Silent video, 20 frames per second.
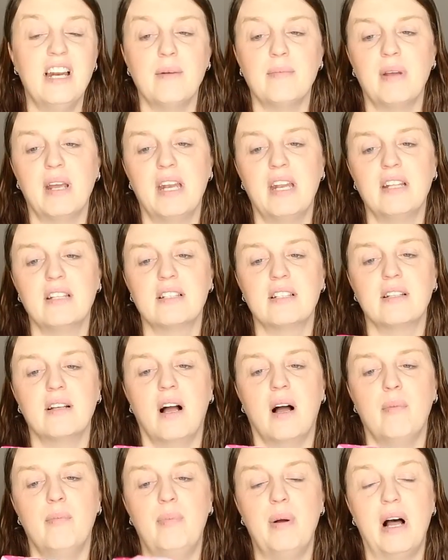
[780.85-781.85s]
up getting
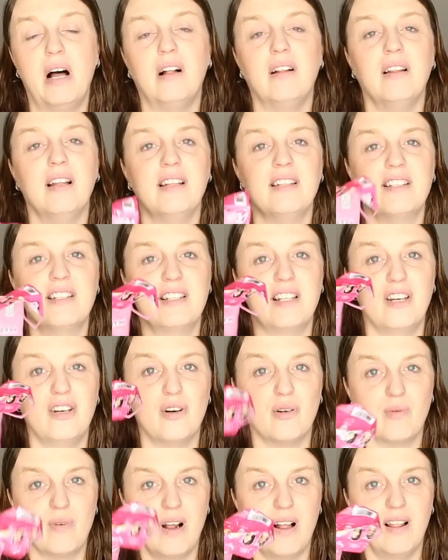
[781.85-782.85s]
uh, Belle and
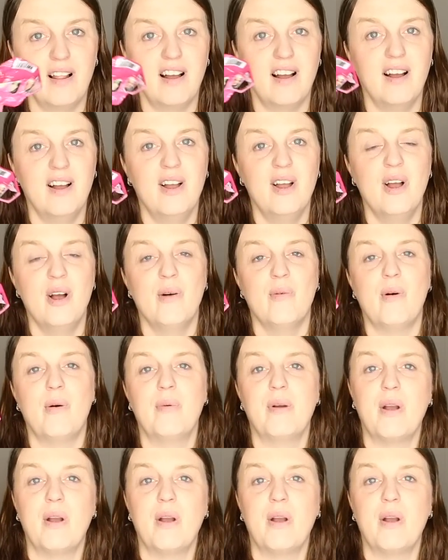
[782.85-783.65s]
Cinderella well,